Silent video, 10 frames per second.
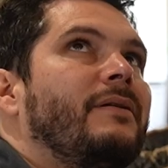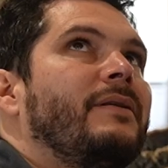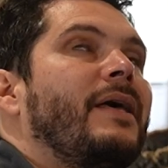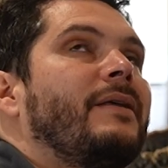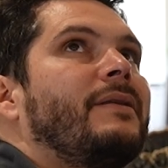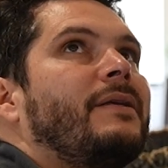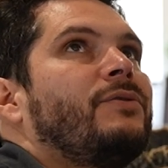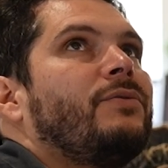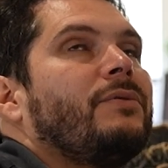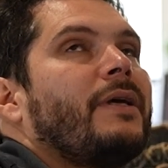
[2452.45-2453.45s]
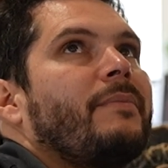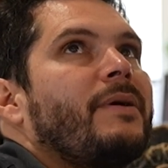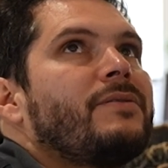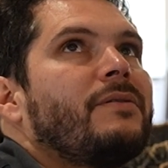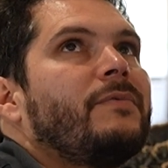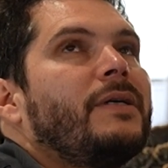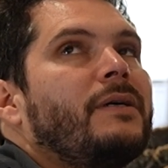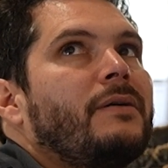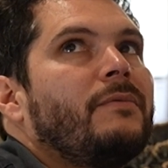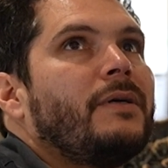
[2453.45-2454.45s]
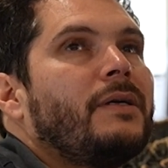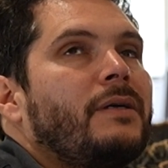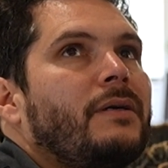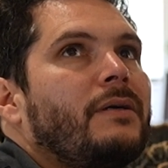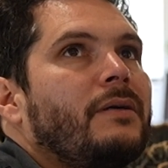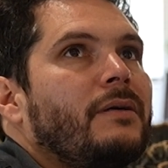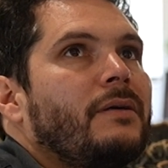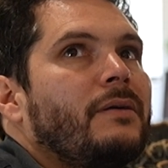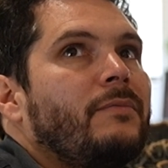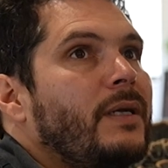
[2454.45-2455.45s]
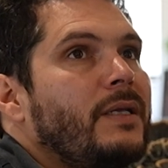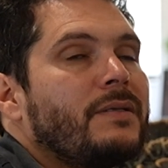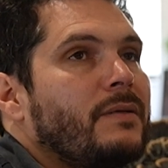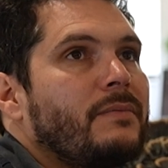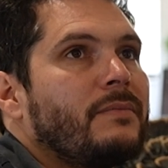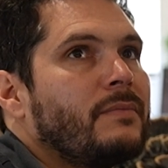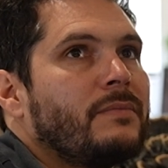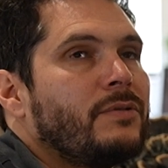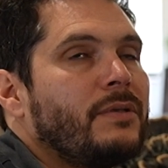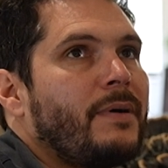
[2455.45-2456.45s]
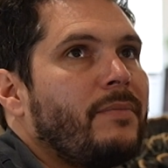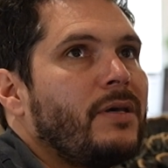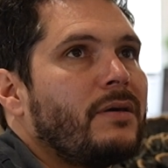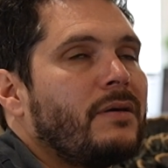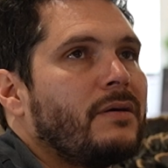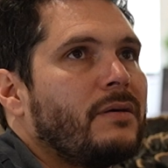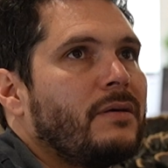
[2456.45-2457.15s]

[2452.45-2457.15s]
That tool that I mentioned, we're releasing to the public.